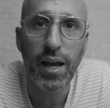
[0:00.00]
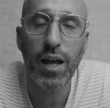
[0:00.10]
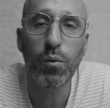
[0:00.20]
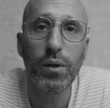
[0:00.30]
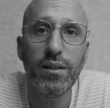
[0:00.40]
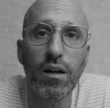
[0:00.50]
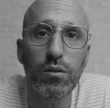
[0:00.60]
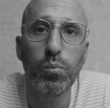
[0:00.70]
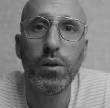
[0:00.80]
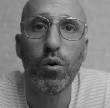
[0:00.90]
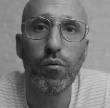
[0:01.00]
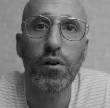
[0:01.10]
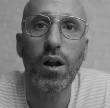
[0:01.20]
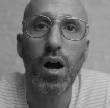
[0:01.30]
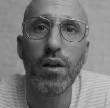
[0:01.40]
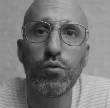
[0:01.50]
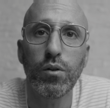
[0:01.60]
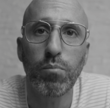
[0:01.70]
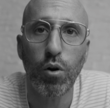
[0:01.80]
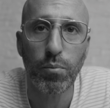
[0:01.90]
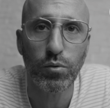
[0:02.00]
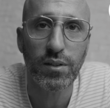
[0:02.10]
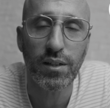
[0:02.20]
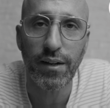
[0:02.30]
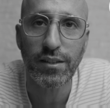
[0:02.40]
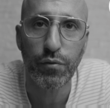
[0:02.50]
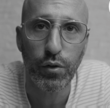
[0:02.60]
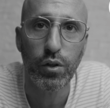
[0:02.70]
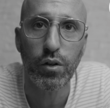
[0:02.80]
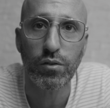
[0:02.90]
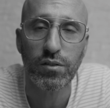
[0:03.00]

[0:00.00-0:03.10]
and we dealt with over 100 Boerboels in the last few years.